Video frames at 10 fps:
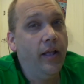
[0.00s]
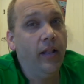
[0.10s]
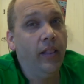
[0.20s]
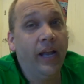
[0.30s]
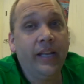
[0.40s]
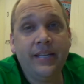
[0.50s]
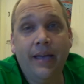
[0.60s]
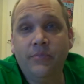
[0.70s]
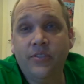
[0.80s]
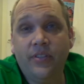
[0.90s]
a lot of
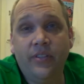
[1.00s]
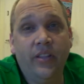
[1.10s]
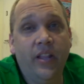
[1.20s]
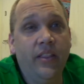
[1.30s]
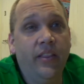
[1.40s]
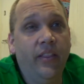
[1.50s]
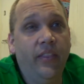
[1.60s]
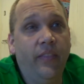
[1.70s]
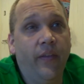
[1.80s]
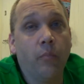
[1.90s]
times
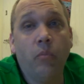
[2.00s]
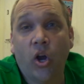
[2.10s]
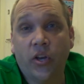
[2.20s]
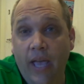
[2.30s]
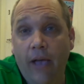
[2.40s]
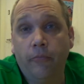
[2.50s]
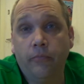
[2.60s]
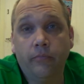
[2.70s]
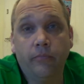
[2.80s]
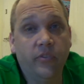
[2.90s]
they're marked down.
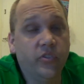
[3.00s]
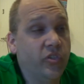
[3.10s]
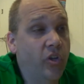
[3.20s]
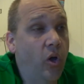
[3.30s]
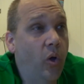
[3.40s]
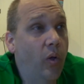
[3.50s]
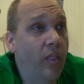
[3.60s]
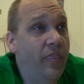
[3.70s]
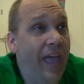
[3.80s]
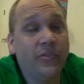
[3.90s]
So
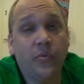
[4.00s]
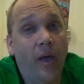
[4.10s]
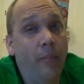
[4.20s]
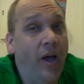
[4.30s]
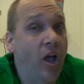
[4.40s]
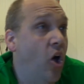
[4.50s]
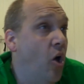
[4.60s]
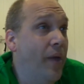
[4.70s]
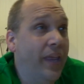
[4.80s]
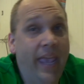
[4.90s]
that's when I buy
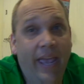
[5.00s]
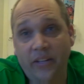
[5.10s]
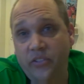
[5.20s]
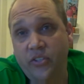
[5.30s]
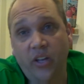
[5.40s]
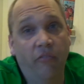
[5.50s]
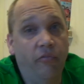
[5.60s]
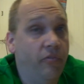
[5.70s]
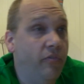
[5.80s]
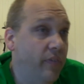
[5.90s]
all my canning
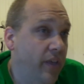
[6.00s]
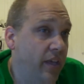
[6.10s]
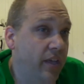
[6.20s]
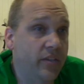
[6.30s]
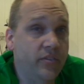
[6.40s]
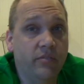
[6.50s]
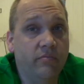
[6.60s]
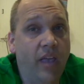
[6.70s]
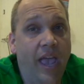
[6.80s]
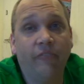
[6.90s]
stuff,
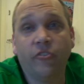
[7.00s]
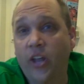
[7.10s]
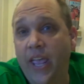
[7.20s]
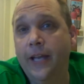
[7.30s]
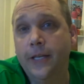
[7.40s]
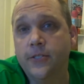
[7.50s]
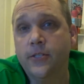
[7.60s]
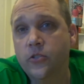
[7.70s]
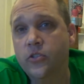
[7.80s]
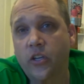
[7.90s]
is after canning
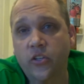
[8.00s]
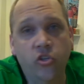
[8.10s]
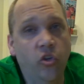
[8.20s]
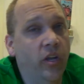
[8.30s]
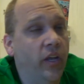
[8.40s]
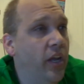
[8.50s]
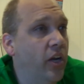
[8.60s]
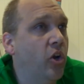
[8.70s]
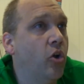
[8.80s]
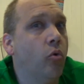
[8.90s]
season, because you can
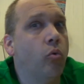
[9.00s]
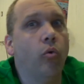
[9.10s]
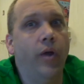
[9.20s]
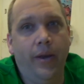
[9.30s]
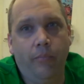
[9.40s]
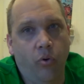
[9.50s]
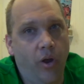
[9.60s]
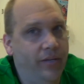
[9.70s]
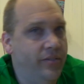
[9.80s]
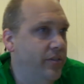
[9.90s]
get great
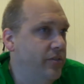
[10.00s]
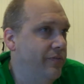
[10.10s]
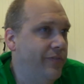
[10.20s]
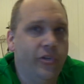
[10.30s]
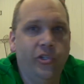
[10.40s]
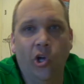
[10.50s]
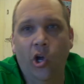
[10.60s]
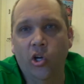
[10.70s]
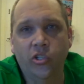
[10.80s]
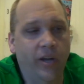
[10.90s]
prices for
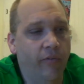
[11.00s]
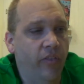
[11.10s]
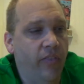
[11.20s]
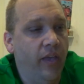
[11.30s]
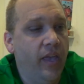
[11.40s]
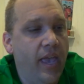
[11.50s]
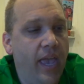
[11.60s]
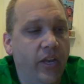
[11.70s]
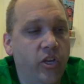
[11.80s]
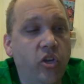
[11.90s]
jars, everything.
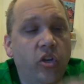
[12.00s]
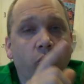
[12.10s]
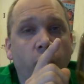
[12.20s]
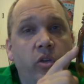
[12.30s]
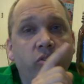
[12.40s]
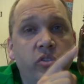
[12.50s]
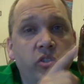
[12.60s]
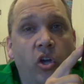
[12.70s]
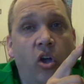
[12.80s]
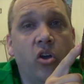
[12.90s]
And you can reuse the
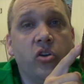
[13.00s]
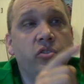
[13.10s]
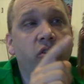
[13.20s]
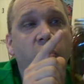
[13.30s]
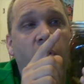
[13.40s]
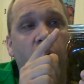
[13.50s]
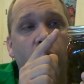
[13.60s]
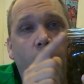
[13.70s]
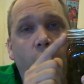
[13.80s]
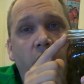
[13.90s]
jars and you
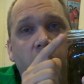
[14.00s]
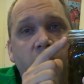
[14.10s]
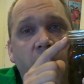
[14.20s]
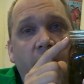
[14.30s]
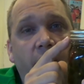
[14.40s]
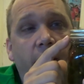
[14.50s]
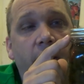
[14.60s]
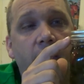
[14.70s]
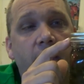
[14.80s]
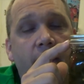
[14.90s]
can reuse the
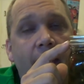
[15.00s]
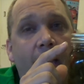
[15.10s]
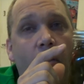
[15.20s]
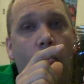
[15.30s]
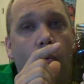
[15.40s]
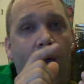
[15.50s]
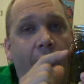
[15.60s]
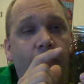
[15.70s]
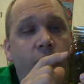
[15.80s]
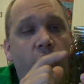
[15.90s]
lid. Now,
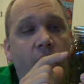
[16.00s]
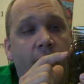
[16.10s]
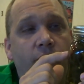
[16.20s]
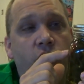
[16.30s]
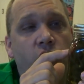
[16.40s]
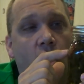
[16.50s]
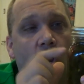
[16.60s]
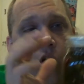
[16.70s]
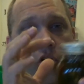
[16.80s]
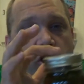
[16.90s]
after you have the
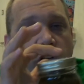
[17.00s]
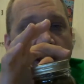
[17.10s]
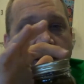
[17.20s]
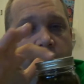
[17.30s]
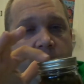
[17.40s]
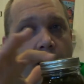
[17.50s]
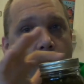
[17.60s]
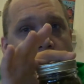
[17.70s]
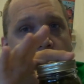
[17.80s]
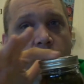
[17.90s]
jar, check the
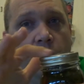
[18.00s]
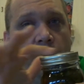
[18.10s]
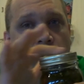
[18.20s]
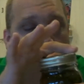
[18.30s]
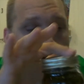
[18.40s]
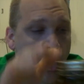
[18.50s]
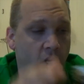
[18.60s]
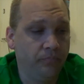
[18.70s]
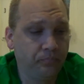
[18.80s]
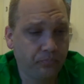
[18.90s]
top of the
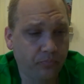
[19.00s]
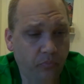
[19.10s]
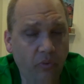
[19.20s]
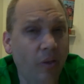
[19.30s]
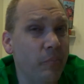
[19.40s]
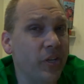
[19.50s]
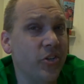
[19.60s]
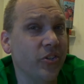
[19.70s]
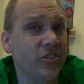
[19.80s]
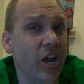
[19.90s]
jar, make
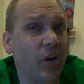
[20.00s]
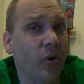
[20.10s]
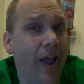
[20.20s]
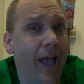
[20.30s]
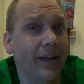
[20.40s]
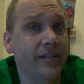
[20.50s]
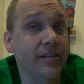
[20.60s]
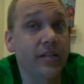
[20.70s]
sure it's not cracked.